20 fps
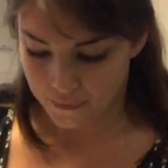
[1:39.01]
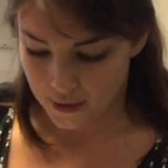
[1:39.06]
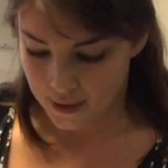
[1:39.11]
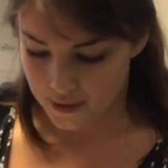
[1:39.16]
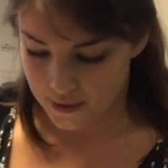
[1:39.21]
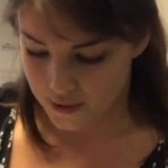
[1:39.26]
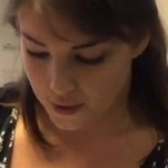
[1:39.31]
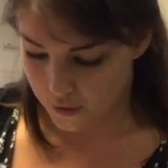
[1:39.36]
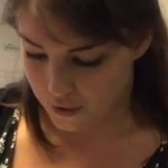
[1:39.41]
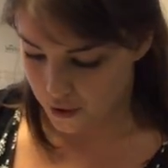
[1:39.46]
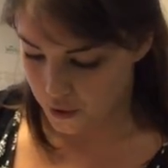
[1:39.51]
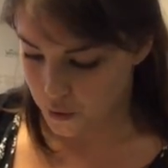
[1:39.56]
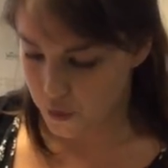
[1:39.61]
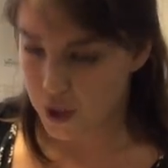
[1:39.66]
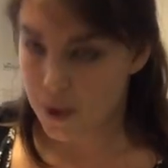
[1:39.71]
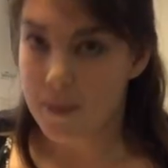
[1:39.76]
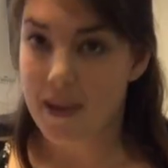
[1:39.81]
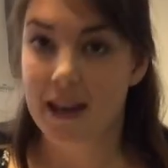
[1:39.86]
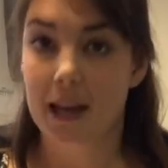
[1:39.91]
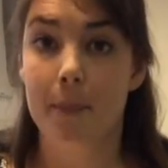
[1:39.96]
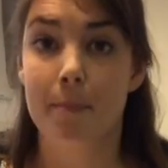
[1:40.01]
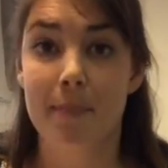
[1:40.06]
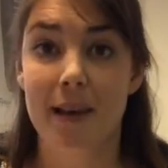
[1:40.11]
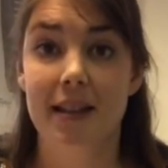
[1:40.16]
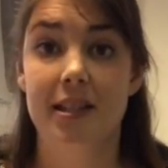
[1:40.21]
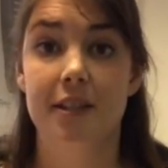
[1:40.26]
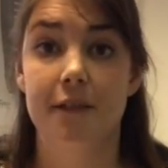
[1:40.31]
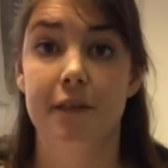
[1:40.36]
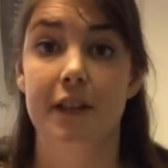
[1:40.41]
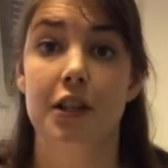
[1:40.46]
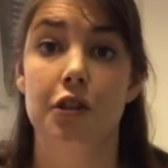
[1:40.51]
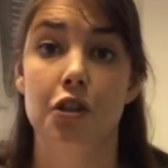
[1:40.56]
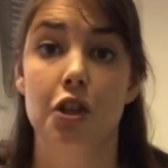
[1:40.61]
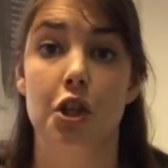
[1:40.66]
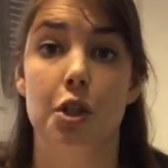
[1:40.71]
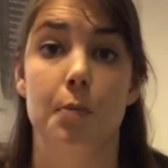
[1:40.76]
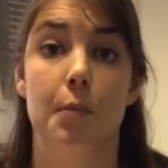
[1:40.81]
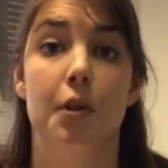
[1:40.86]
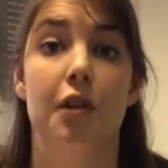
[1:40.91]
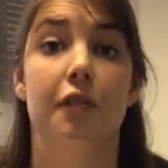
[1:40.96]
so that you can make a best fit
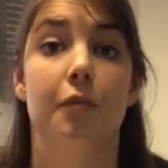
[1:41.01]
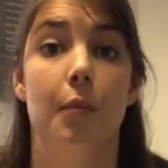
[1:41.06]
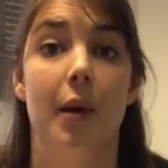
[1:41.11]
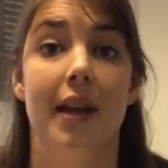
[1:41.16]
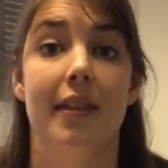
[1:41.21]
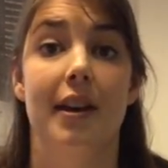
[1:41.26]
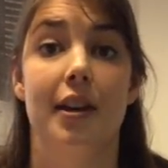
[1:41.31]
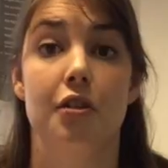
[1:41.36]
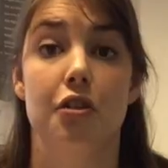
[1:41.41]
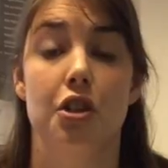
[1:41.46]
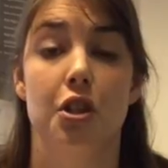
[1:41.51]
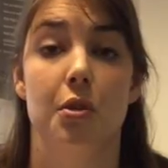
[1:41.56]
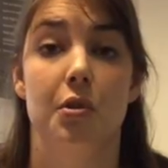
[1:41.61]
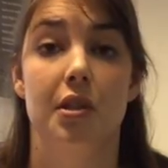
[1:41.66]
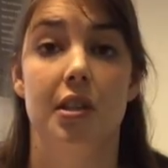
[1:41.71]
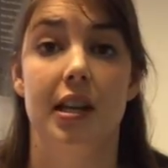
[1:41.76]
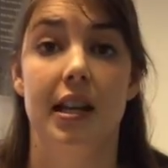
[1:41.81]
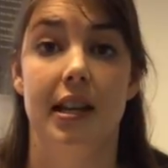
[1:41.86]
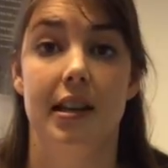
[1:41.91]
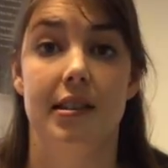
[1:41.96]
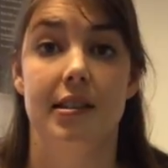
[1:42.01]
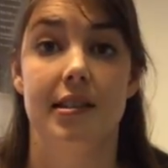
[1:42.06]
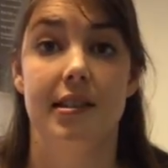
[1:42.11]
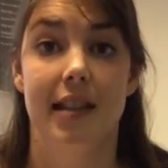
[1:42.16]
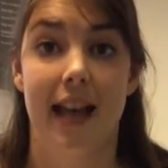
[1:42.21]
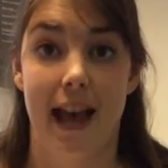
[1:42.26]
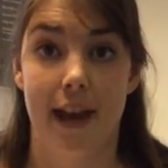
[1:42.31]
judgment of where that student is